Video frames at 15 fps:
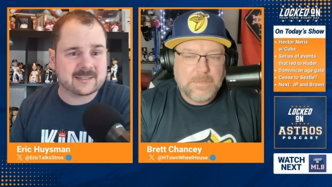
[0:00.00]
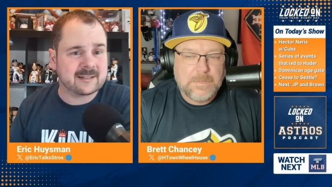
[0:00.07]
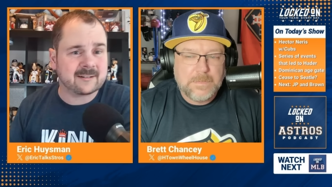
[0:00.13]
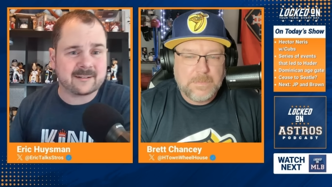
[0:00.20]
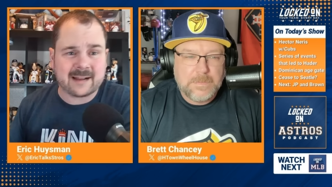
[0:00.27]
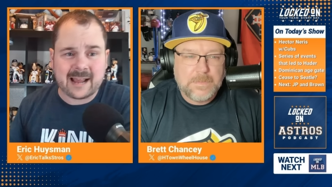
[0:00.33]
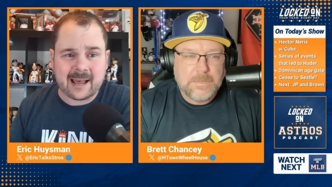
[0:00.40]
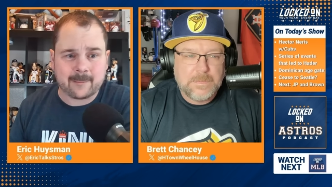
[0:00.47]

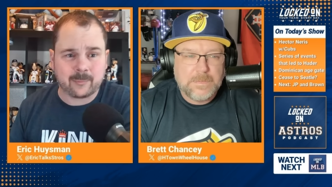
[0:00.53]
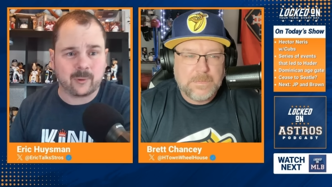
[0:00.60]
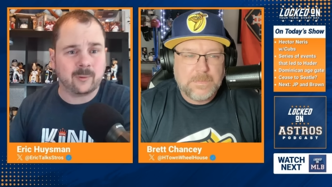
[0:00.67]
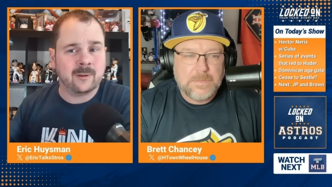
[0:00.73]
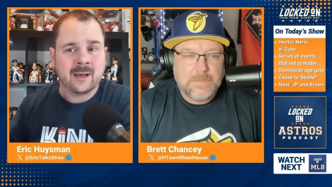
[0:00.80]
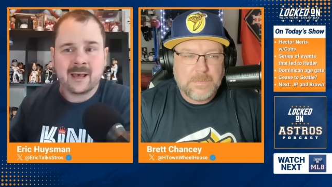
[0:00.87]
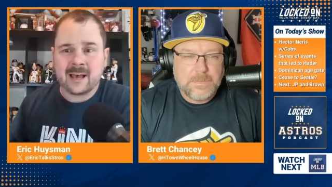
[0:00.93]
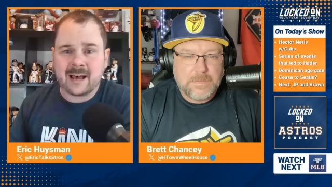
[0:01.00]
Speaker 1: listen on
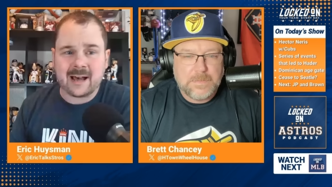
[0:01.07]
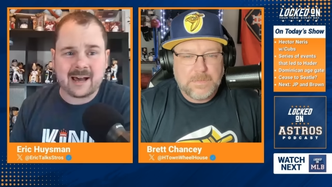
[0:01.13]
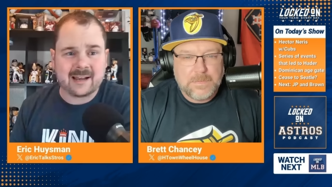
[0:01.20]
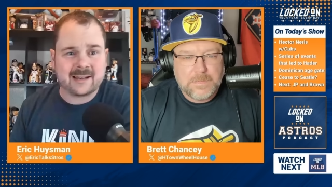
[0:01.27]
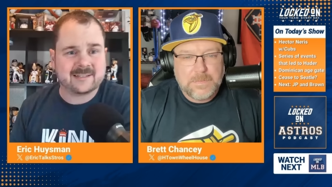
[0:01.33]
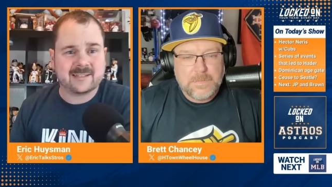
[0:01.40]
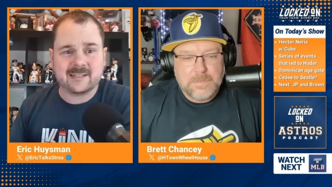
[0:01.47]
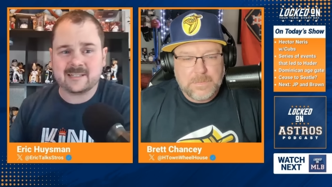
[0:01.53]
Apple,
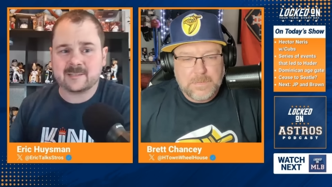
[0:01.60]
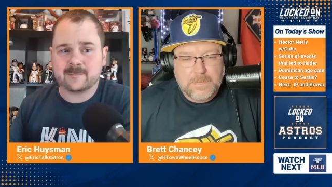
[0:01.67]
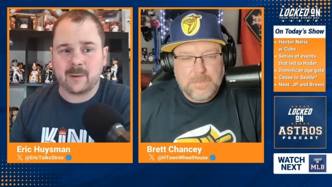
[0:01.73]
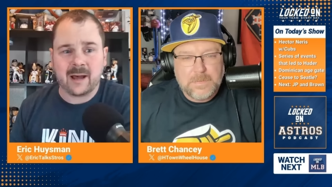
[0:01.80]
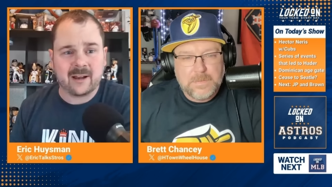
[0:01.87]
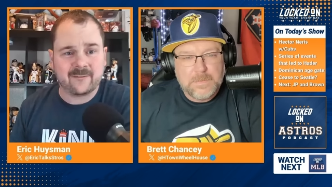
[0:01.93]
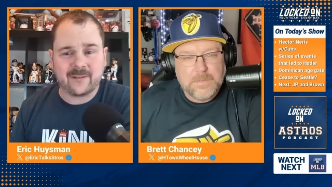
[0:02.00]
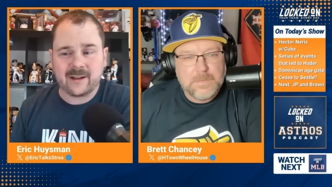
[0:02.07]
Audacy,
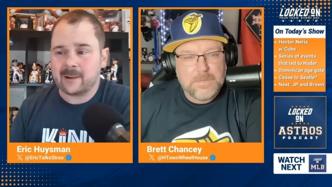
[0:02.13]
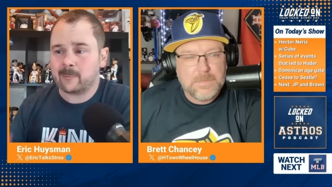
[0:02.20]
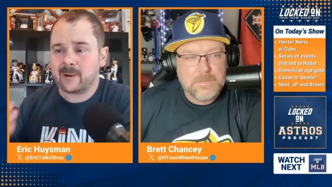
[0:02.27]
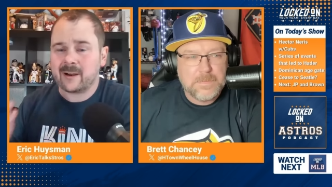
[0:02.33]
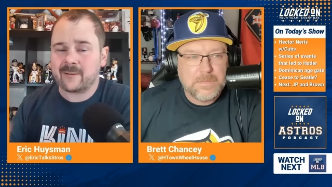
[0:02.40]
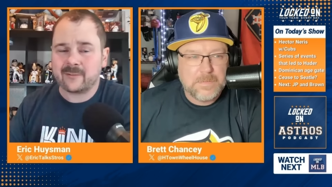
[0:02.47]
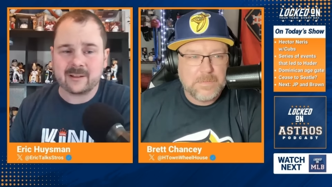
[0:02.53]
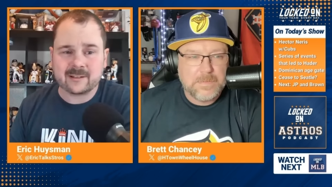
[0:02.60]
Spotify,
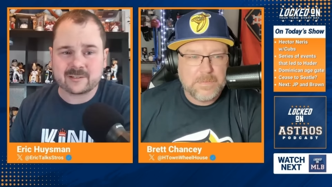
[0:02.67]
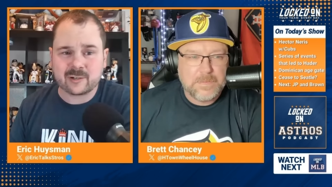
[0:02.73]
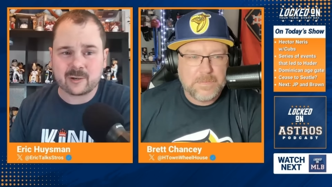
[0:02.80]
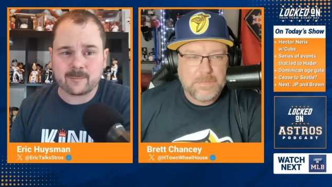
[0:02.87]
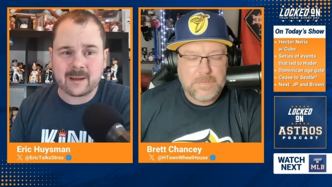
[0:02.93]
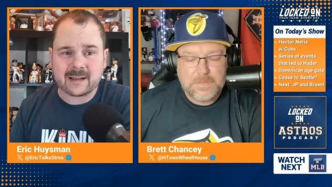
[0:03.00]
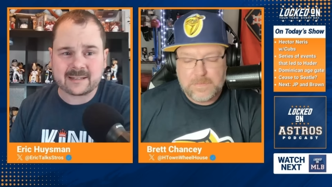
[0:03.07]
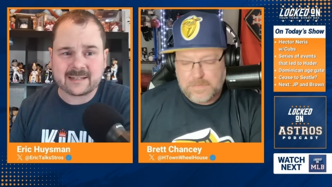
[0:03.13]
wherever you listen to
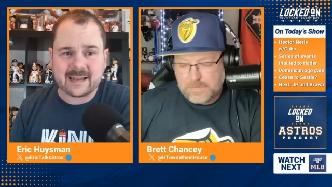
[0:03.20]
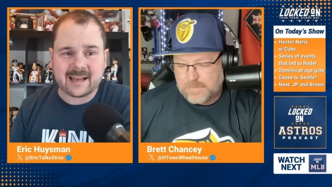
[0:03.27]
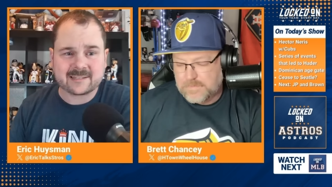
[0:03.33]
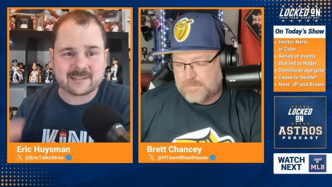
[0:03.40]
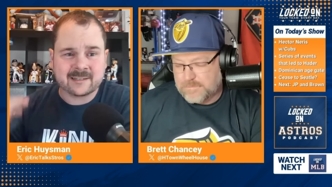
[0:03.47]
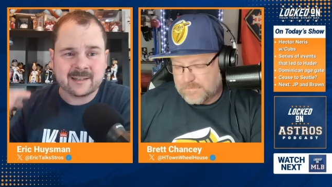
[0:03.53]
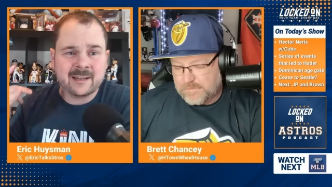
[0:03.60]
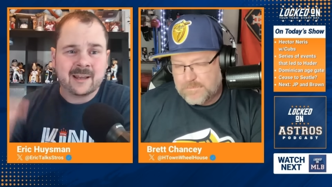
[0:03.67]
your
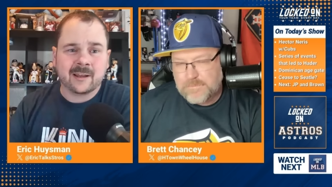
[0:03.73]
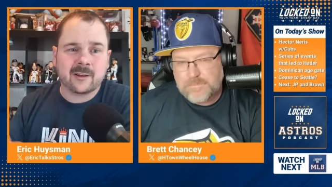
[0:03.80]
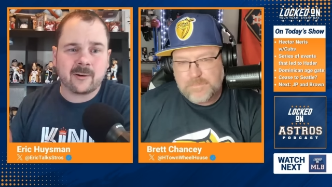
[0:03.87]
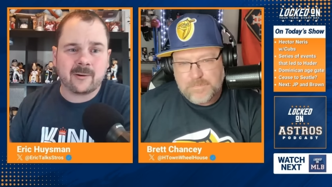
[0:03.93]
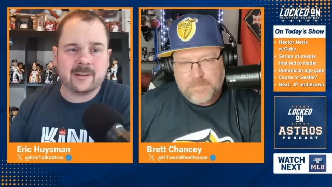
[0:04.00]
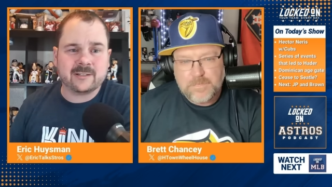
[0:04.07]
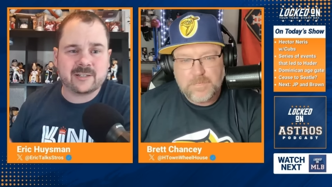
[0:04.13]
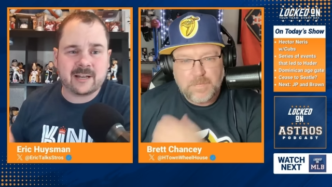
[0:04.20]
podcast.
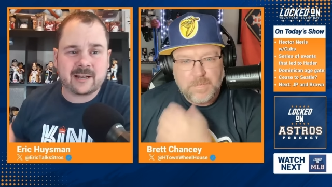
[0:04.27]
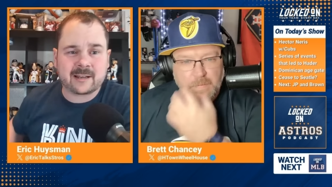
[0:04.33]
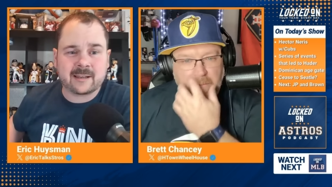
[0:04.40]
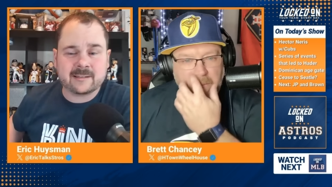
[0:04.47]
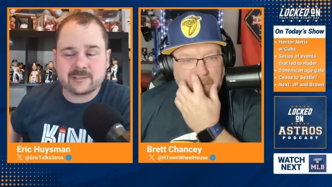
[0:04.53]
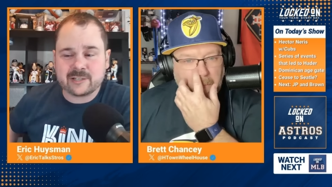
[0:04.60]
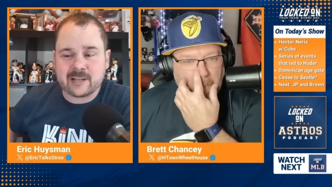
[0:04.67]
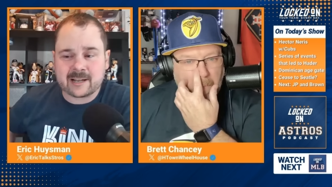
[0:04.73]
Go and check
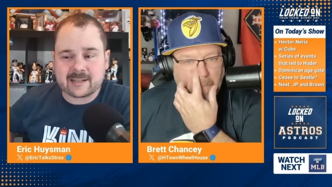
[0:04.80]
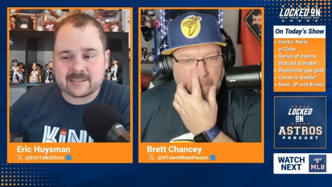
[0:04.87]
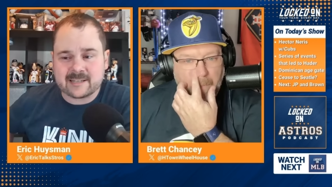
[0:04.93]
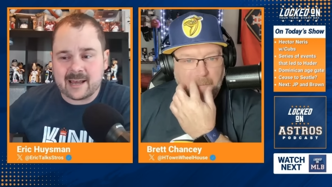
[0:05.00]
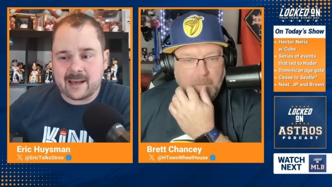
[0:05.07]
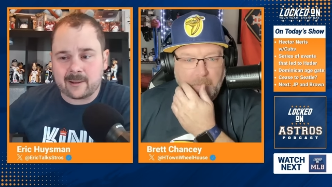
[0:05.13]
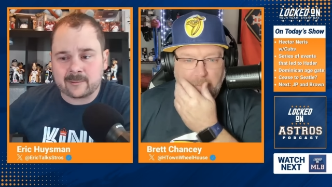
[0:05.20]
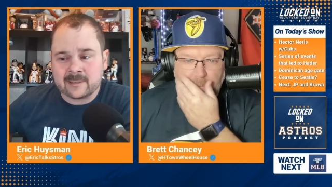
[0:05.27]
check us
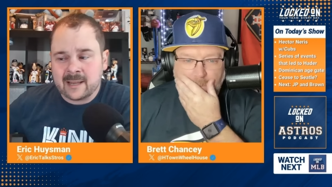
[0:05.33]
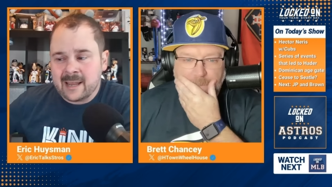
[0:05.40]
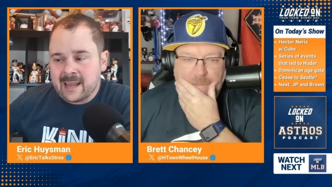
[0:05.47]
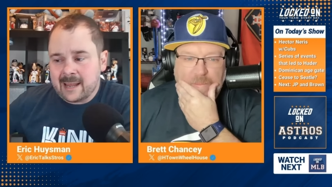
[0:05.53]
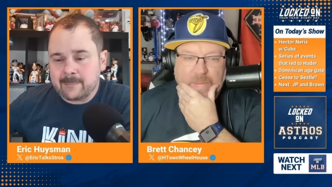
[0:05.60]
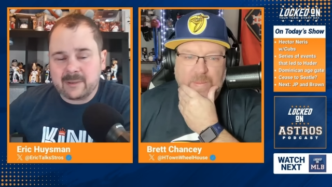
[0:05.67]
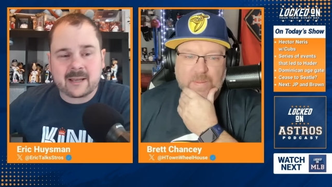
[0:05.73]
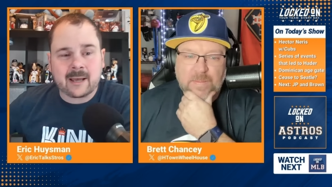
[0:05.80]
out
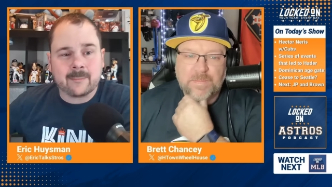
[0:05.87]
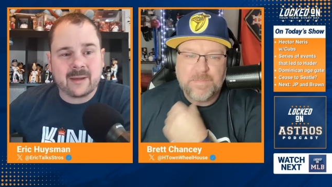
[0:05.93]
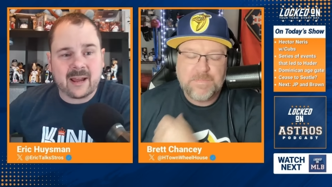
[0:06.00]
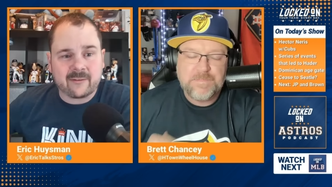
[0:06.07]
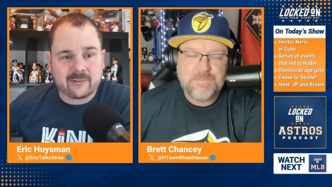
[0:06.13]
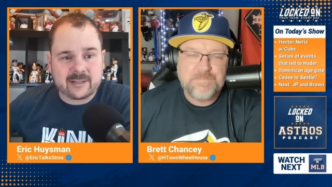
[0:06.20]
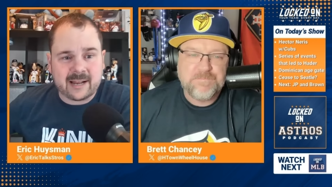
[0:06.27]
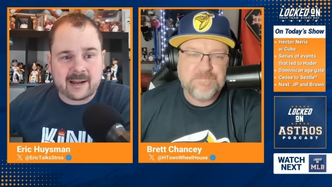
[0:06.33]
and become an
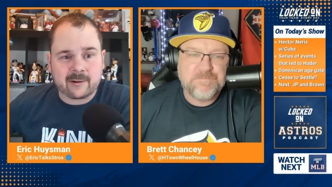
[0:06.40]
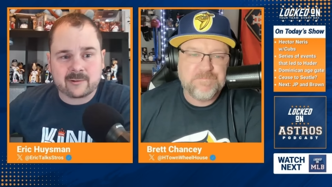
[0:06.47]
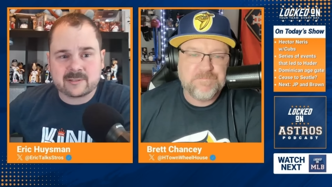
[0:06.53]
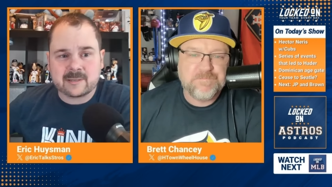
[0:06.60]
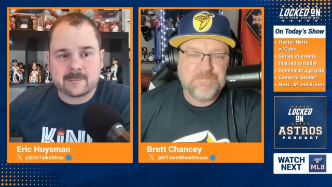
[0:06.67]
everyday or